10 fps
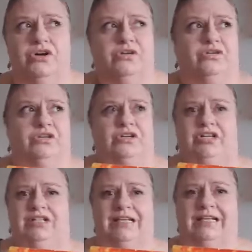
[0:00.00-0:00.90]

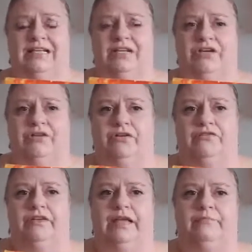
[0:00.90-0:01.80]
anything going off in there,